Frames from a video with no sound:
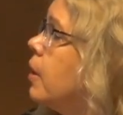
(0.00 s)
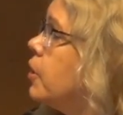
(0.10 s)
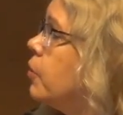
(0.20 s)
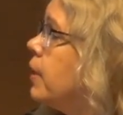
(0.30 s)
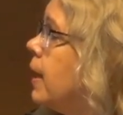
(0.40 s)

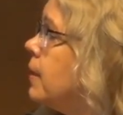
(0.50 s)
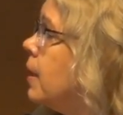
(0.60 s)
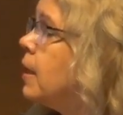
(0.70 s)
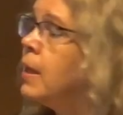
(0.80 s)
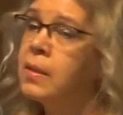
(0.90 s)
So the
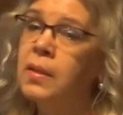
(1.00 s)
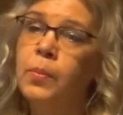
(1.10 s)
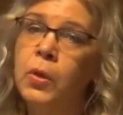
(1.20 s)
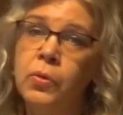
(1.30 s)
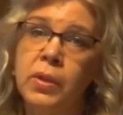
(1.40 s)
idea is that the
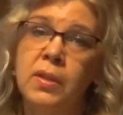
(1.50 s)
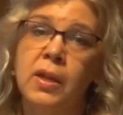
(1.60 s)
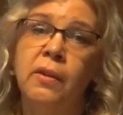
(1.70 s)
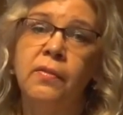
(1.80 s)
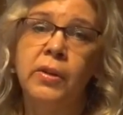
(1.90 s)
mutants
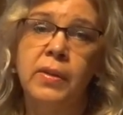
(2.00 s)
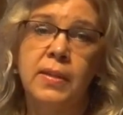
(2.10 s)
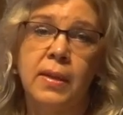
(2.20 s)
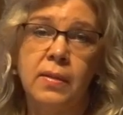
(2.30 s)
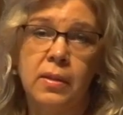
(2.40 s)
are very
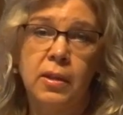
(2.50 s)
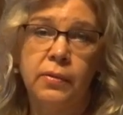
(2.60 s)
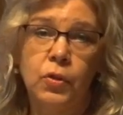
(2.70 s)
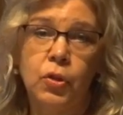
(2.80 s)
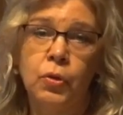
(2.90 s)

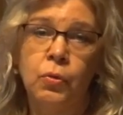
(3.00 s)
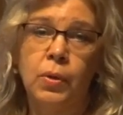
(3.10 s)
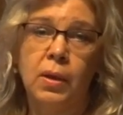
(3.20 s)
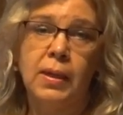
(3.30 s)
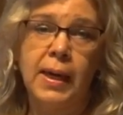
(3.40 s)
sensitive
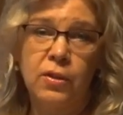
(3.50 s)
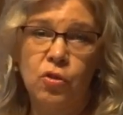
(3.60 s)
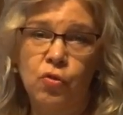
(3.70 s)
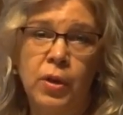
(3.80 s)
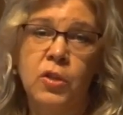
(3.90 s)
to light
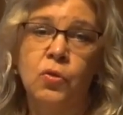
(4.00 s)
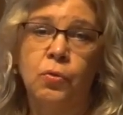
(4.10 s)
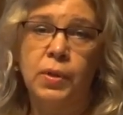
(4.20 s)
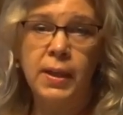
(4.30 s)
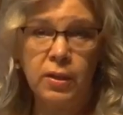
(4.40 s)
stress
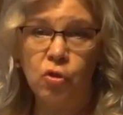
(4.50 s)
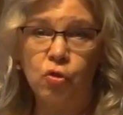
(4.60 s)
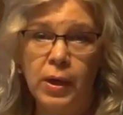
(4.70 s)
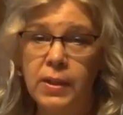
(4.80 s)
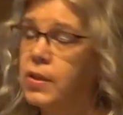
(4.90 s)
or heat
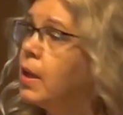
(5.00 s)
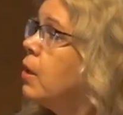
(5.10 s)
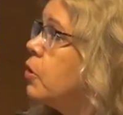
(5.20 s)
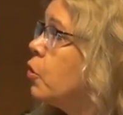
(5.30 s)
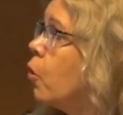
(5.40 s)
stress.
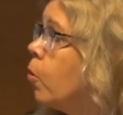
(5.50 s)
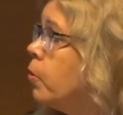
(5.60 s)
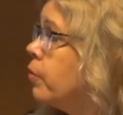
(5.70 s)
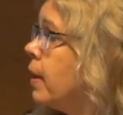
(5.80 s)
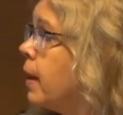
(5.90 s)
So
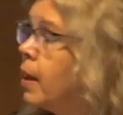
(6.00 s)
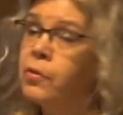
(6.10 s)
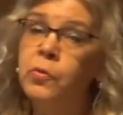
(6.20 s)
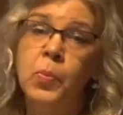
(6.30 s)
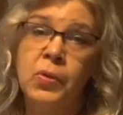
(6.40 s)
although they
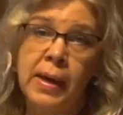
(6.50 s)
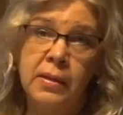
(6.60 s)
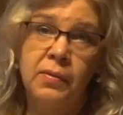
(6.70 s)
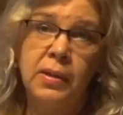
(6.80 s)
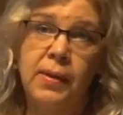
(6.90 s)
have a
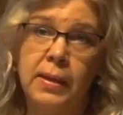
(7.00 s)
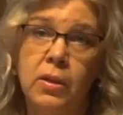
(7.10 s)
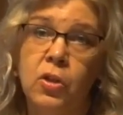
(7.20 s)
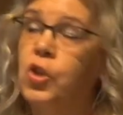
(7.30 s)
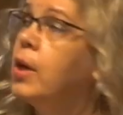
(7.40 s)
reproductive advantage,